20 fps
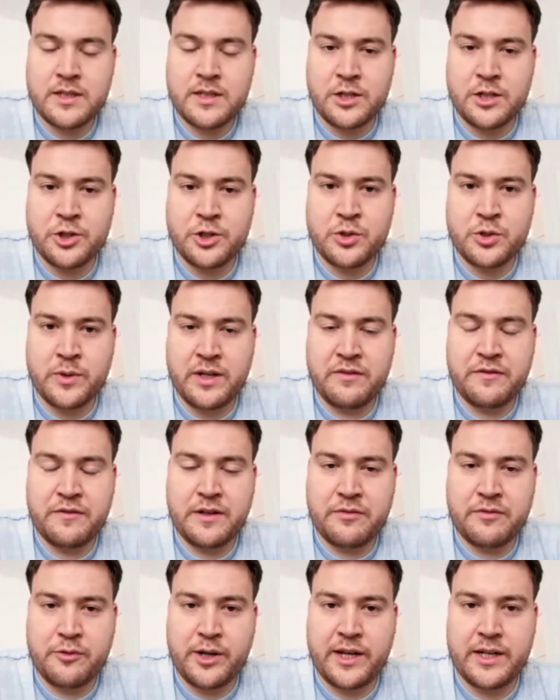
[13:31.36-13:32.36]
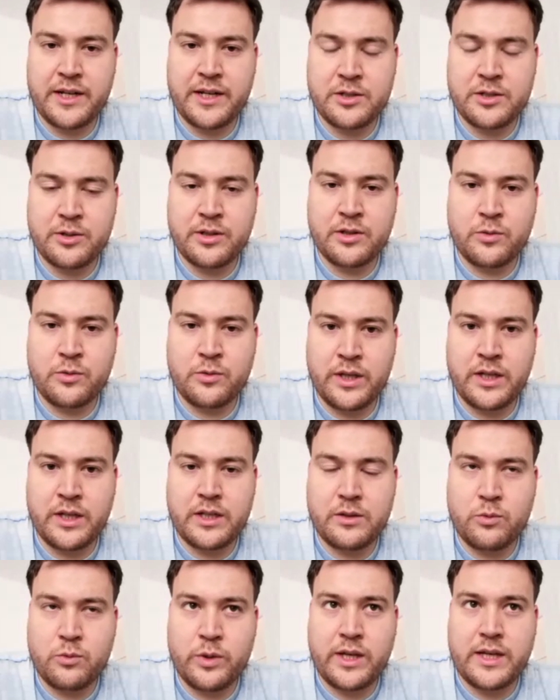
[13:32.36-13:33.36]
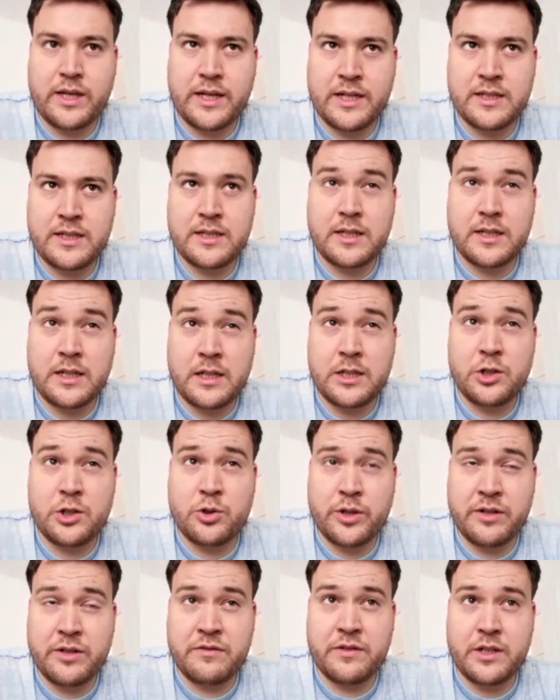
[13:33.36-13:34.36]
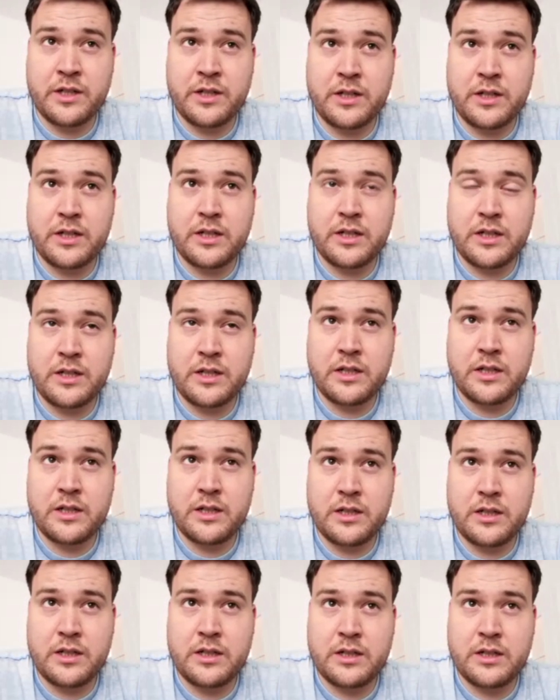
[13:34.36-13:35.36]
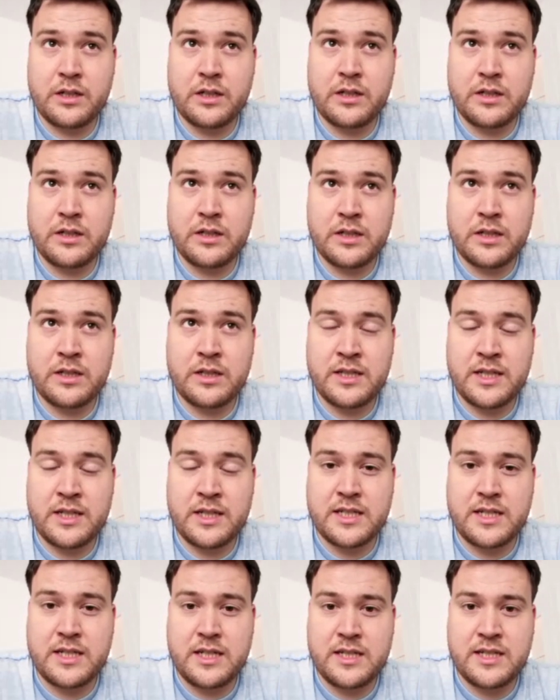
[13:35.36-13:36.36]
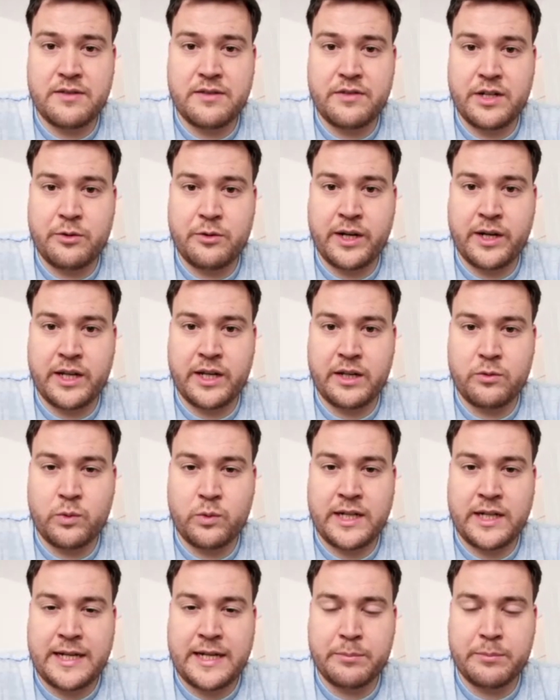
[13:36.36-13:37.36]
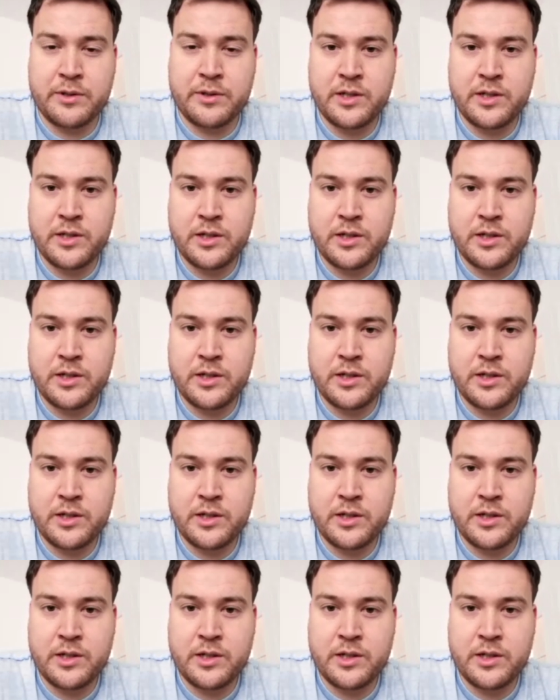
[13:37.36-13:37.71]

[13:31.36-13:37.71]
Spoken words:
it's 125 ringgit during the weekend, 160, 70 ringgit, 1 lap.